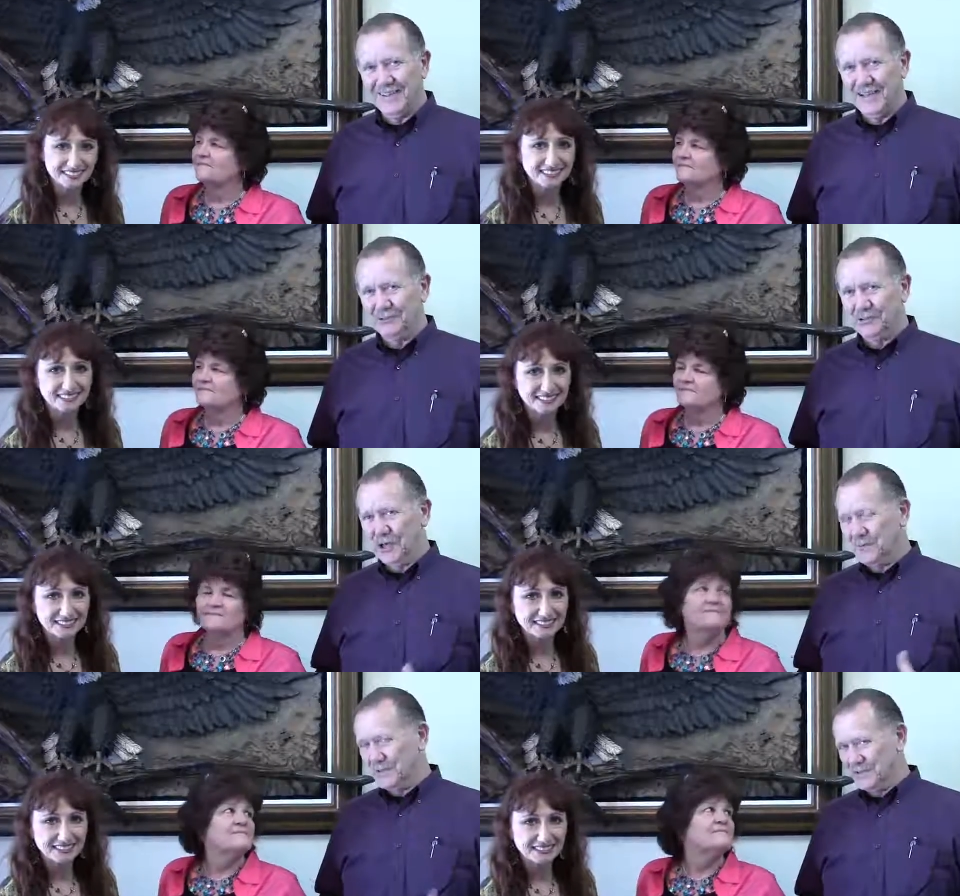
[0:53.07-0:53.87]
Speaker 1: that was
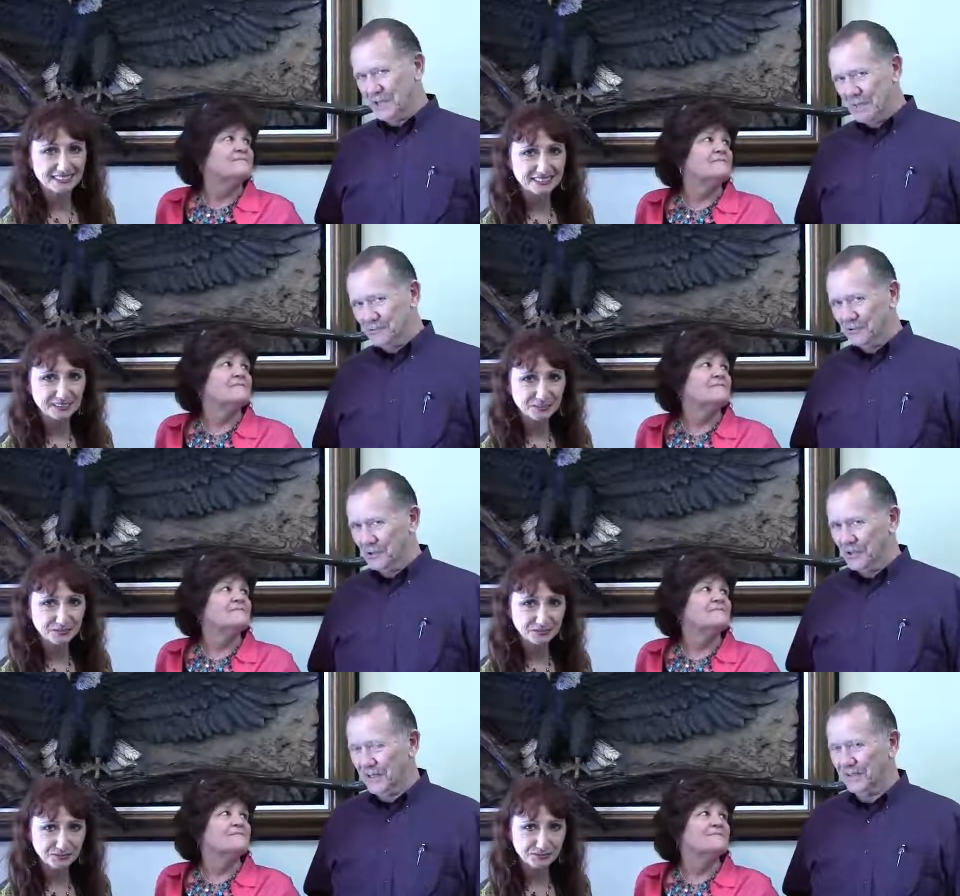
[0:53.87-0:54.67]
telling me the same
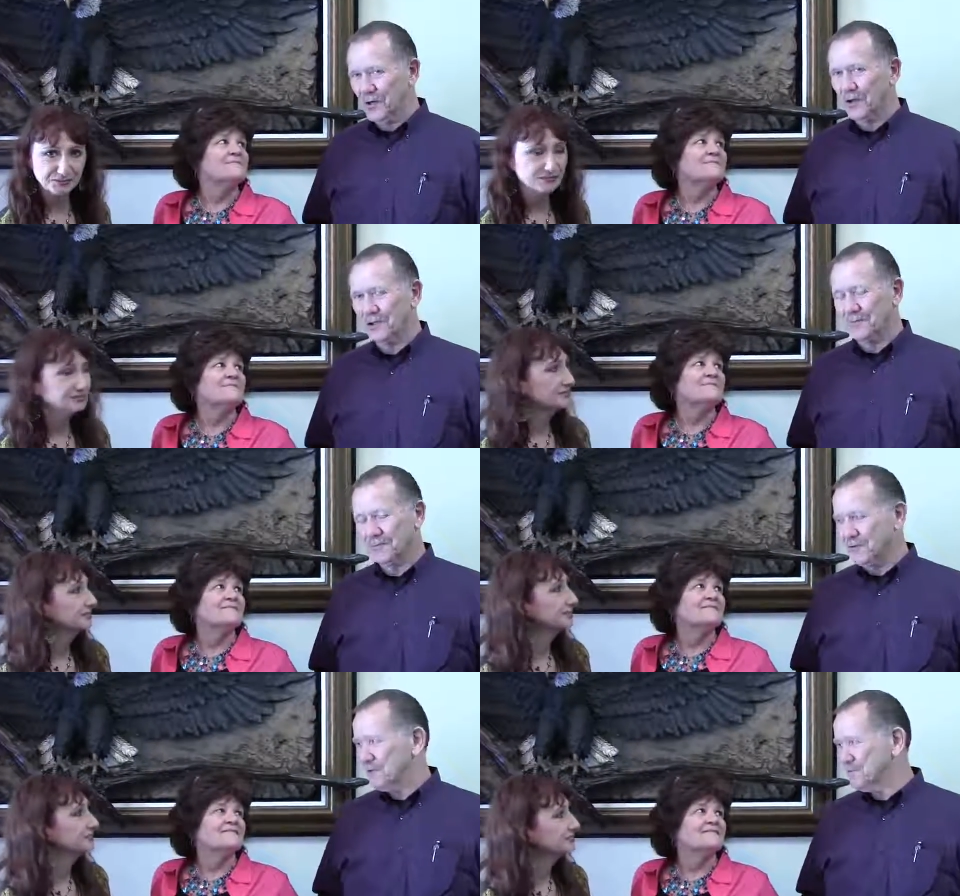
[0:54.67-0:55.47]
story and all the
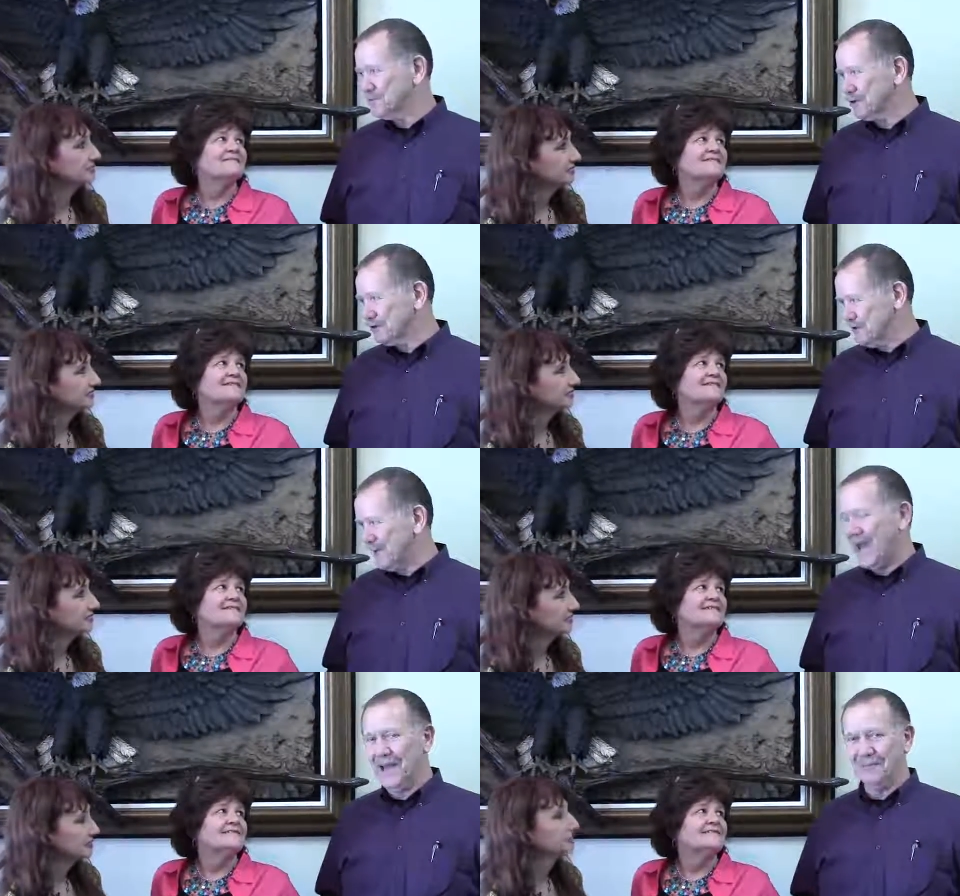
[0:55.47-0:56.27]
great results
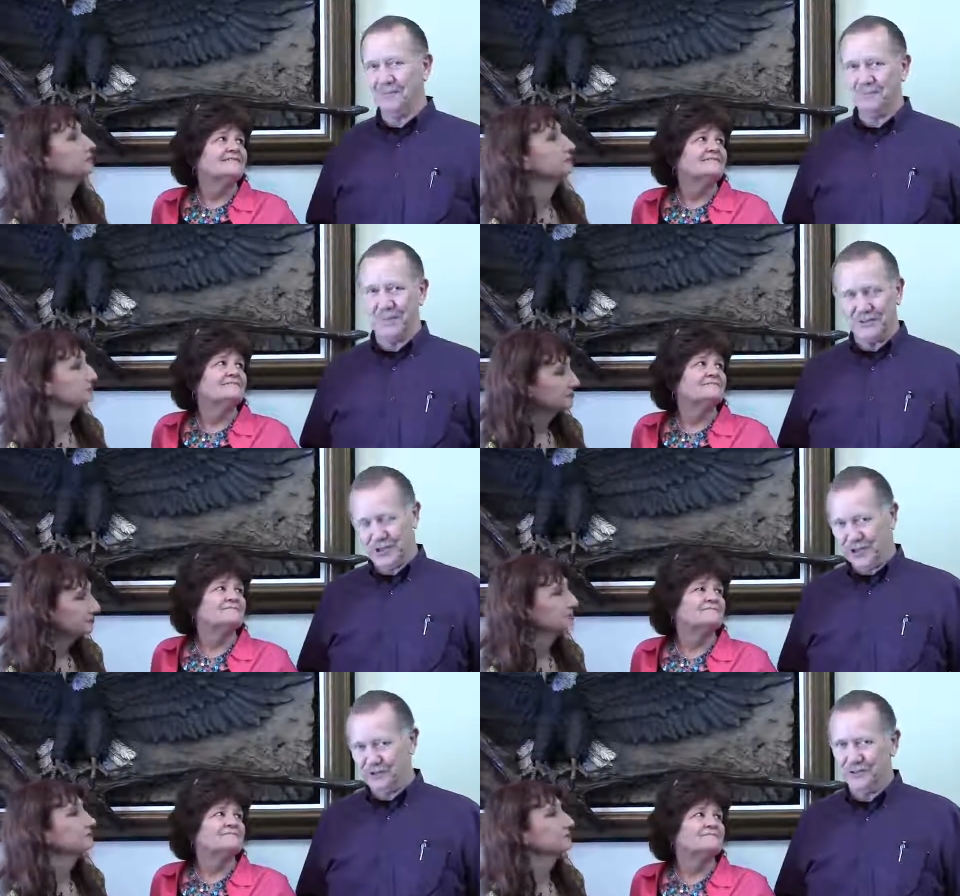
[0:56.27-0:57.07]
he had by
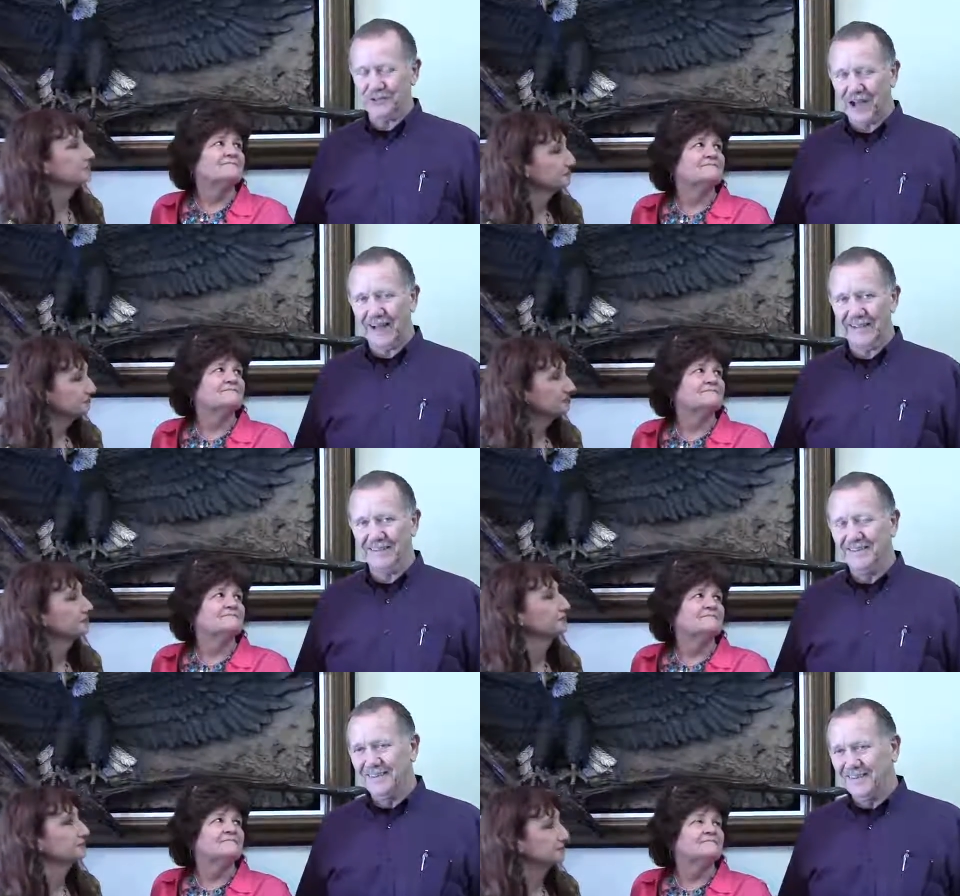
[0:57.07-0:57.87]
changing his
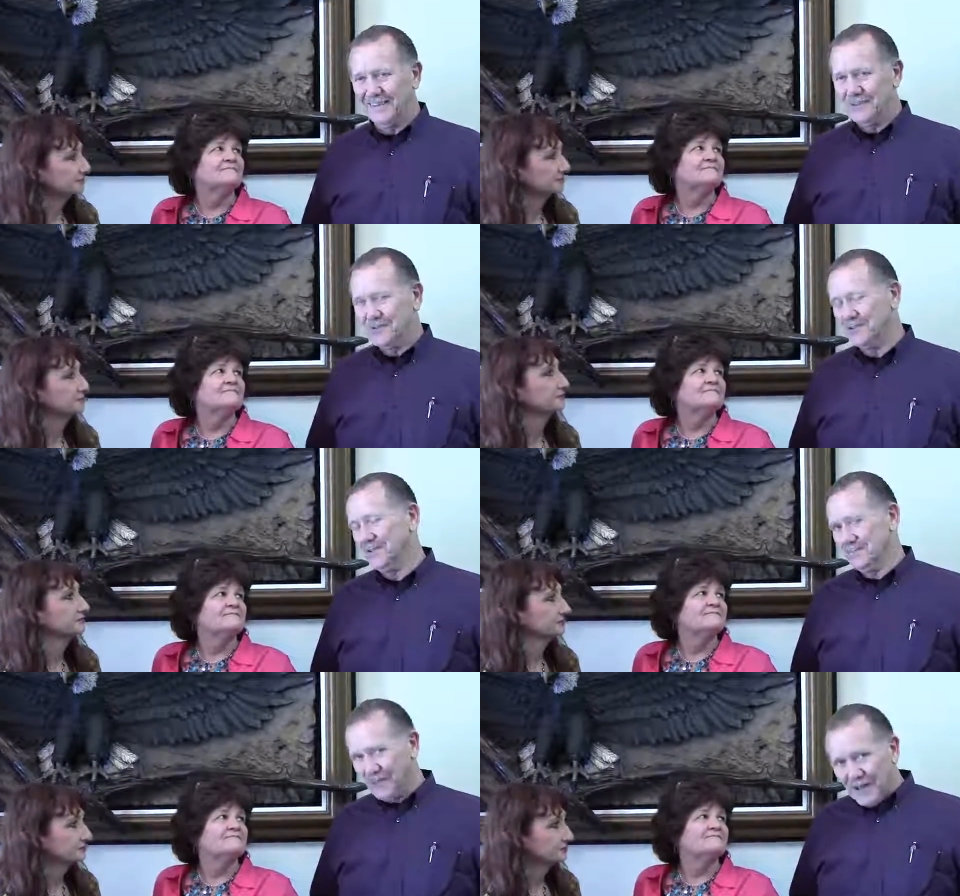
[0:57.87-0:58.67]
diet. So I
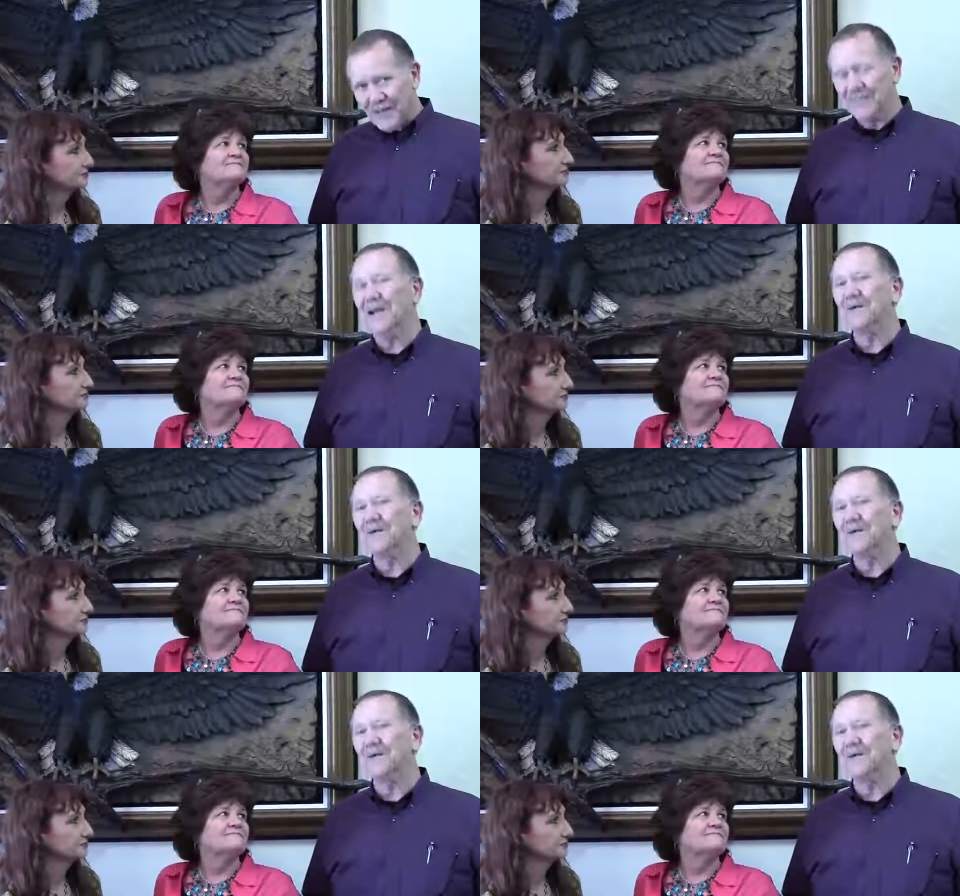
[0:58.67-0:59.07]
said, well, I think